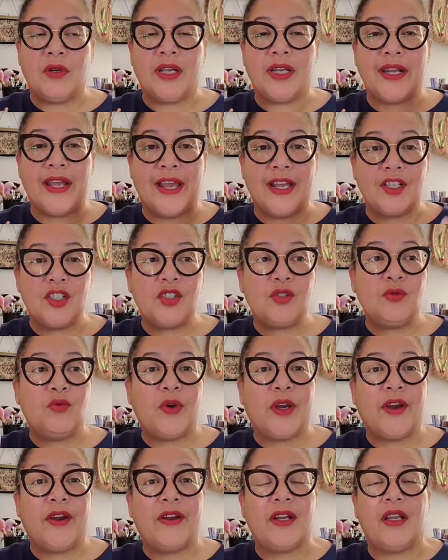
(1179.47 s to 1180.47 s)
And as you're
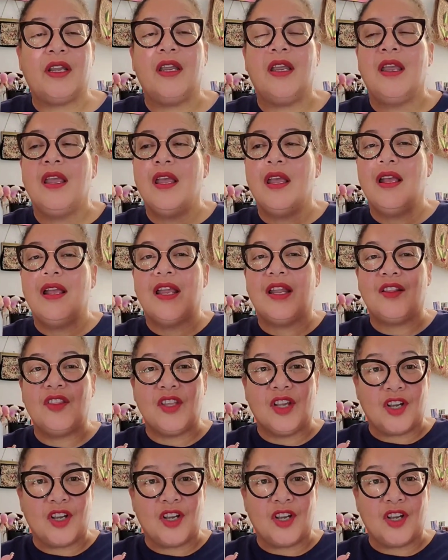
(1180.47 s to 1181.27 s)
wearing it,